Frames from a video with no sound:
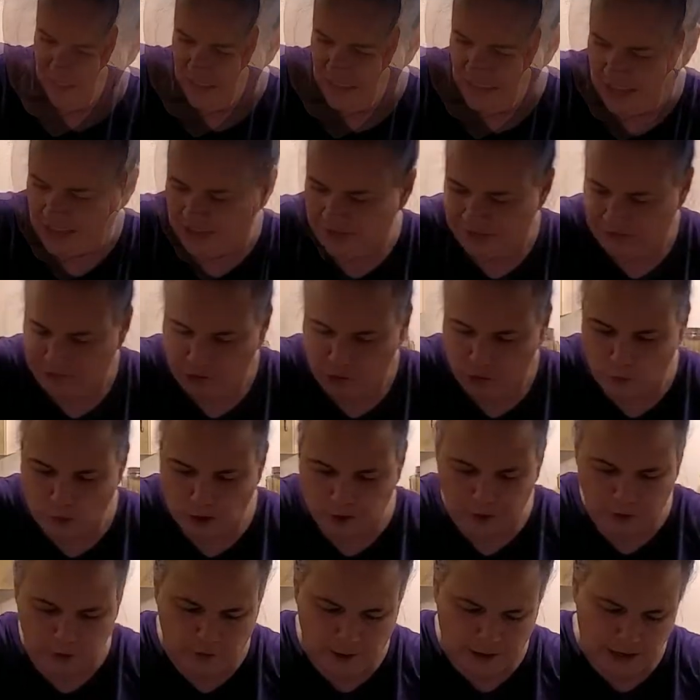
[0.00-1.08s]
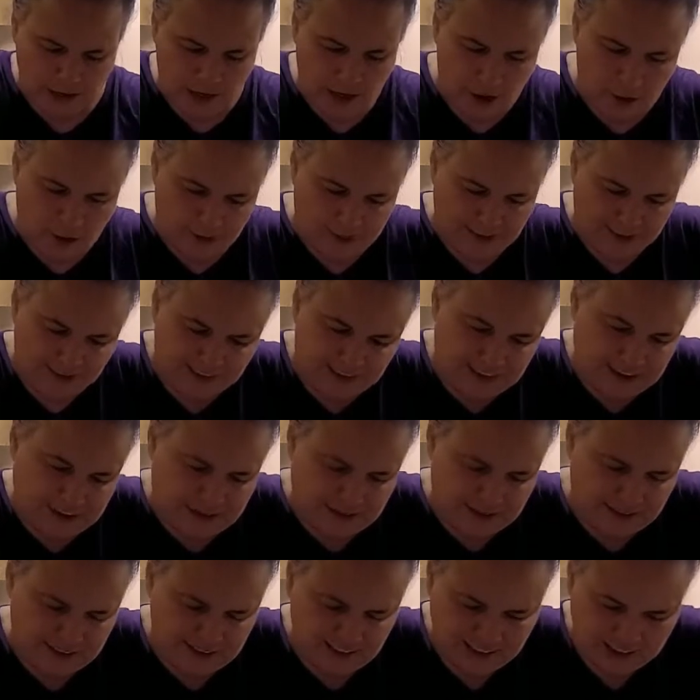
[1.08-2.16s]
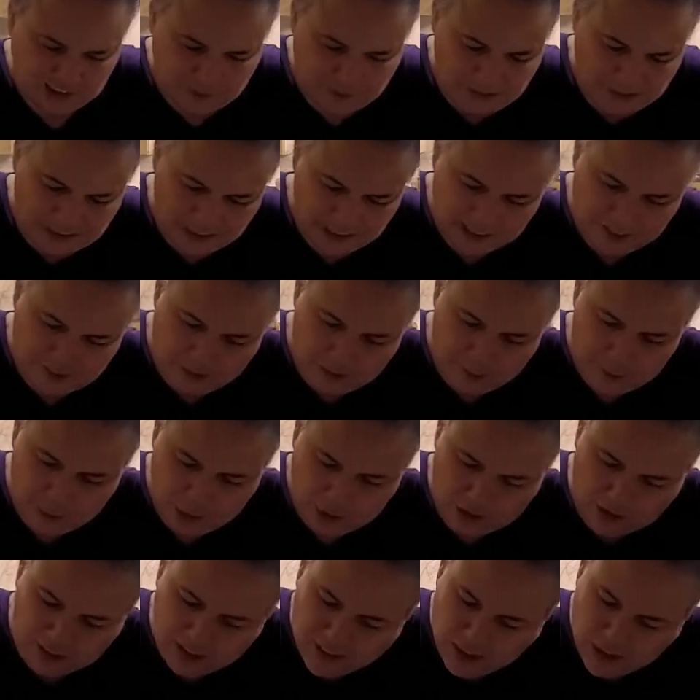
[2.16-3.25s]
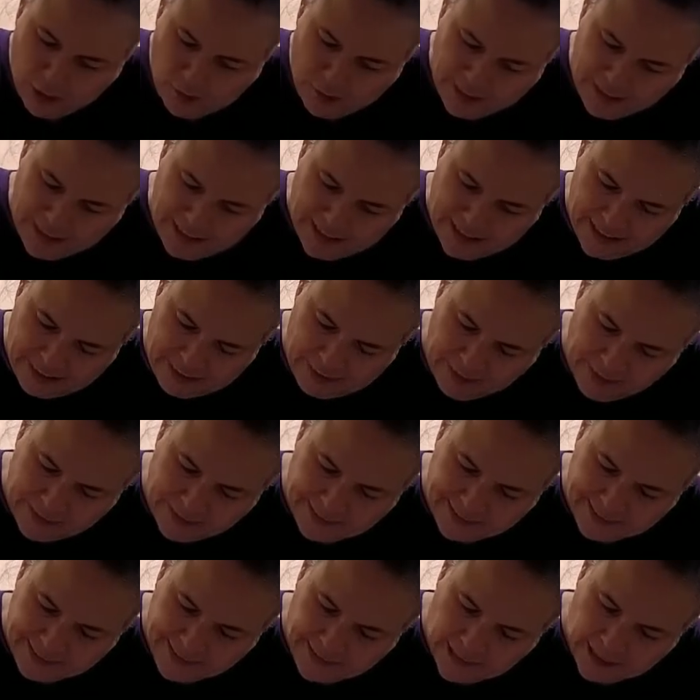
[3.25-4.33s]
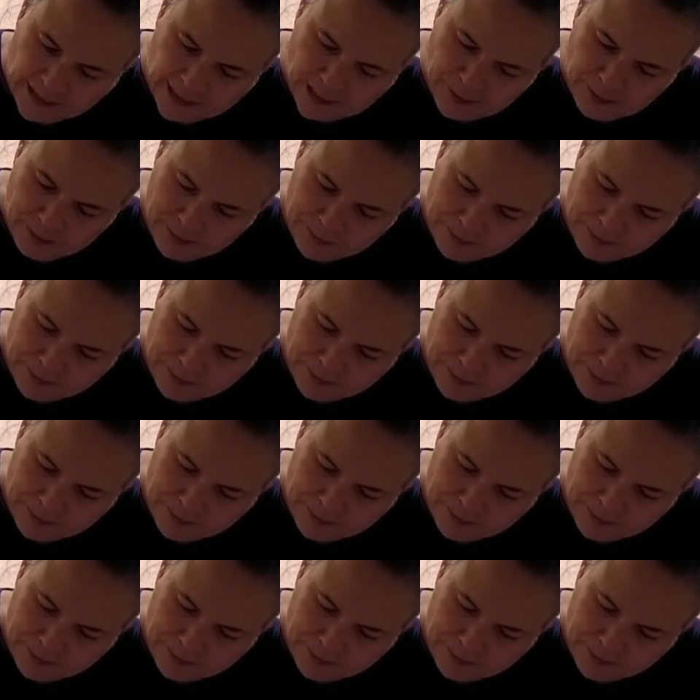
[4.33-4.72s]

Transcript: And if you're wondering why I always do this, it's because if I put a little bit in and mix it up,